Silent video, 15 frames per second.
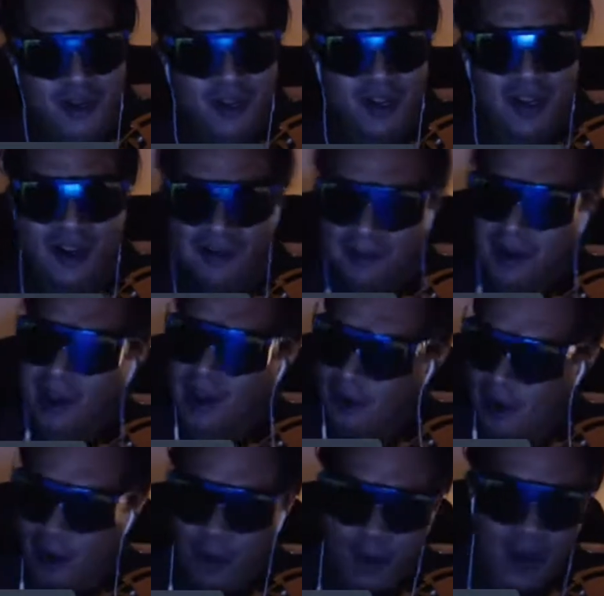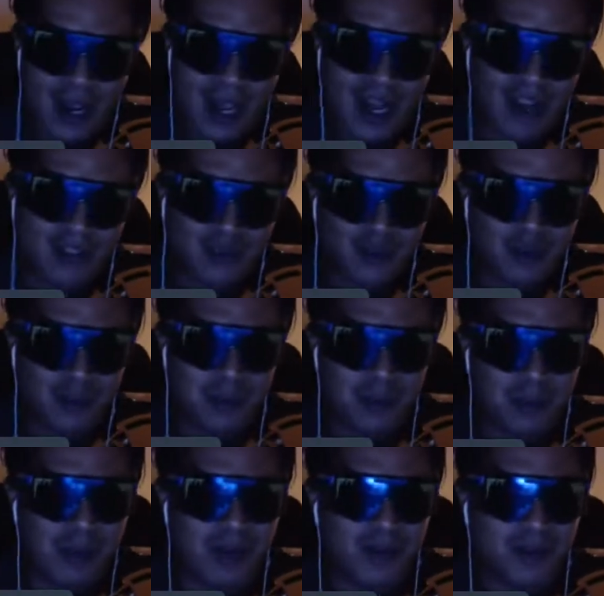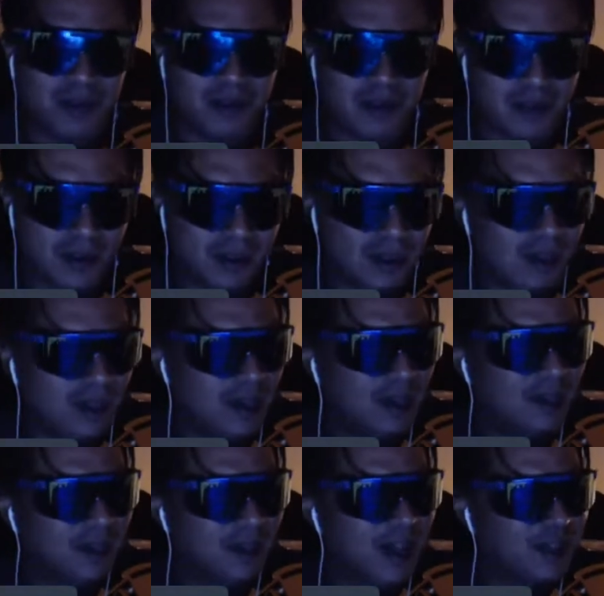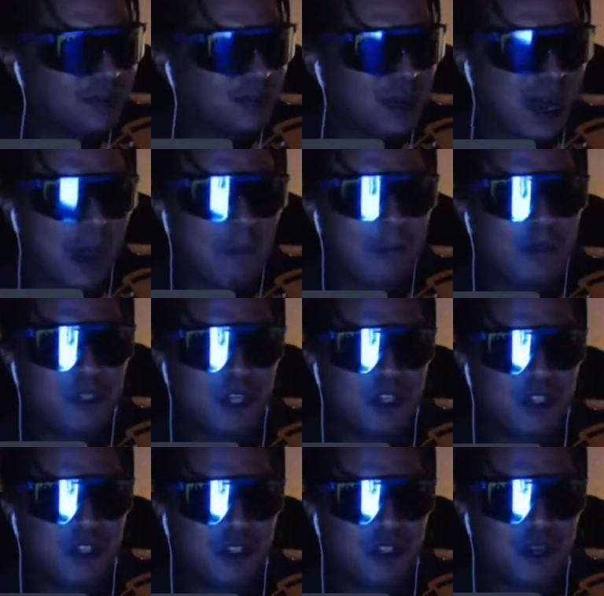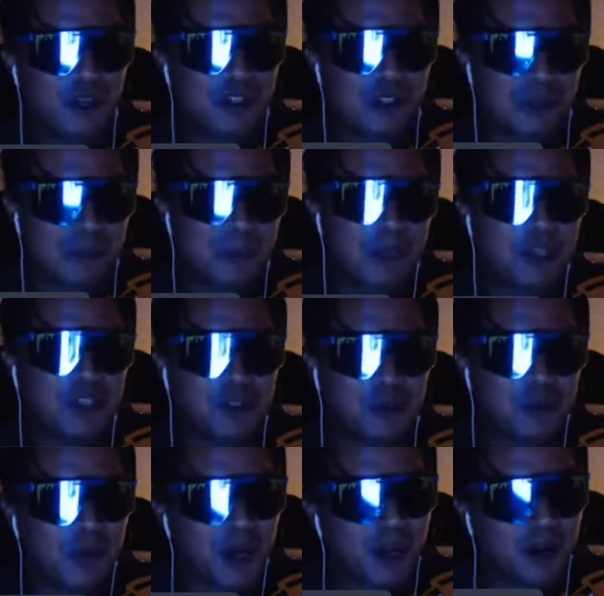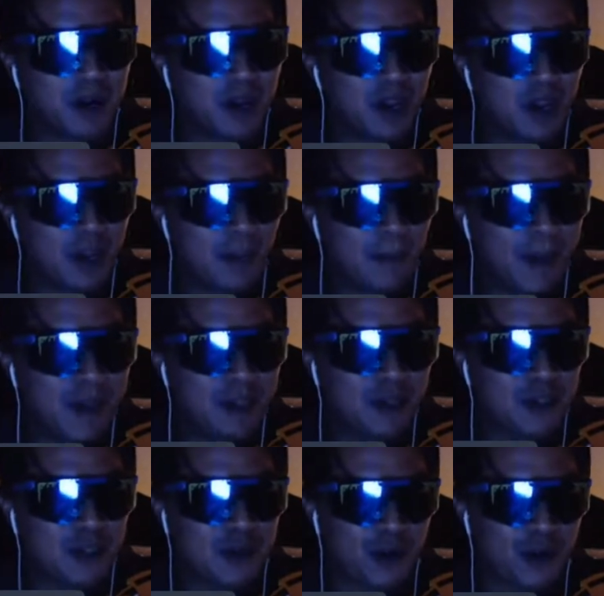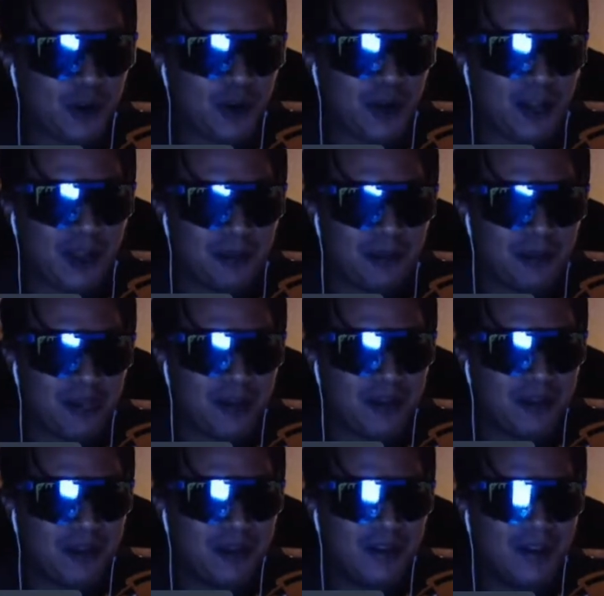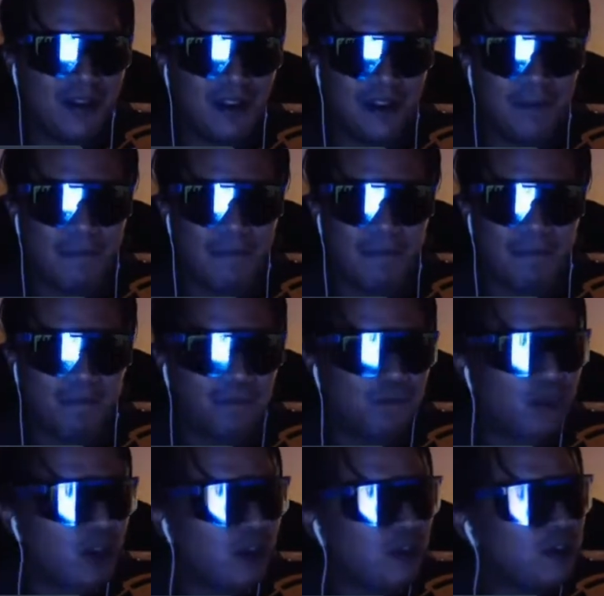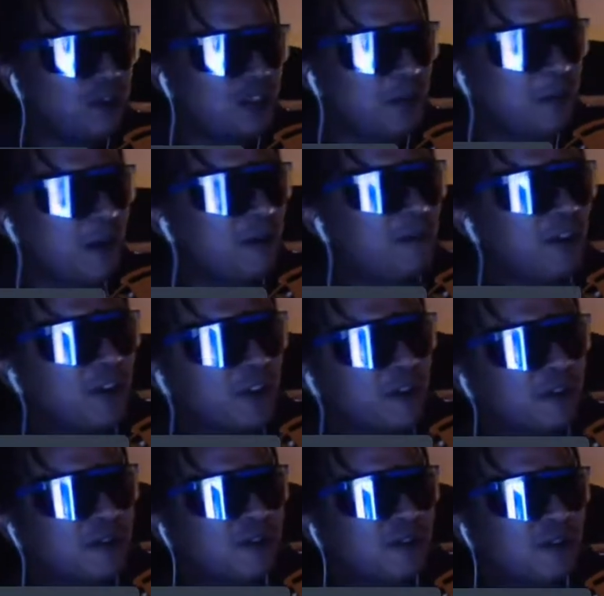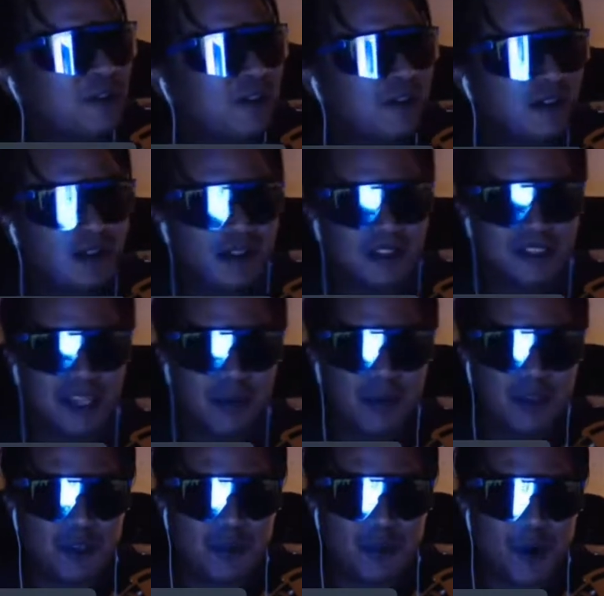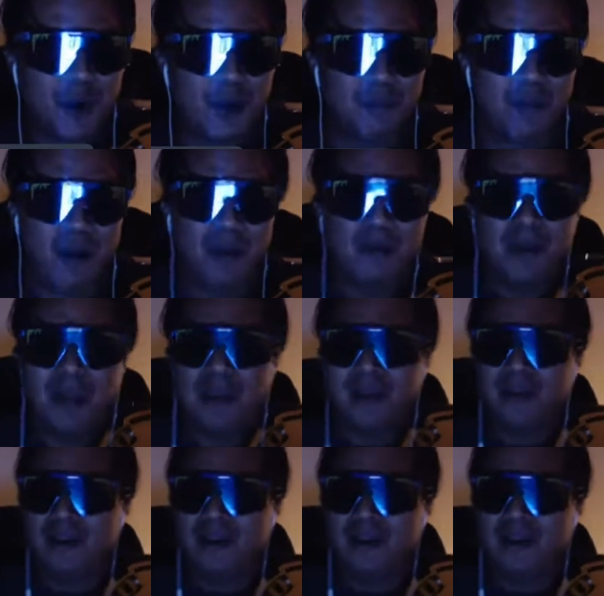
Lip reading: I mean, like, all right, what I gotta do to be better? That's what competition does. It makes you better, makes you stronger. Like me, you see my videos, say what you want about me.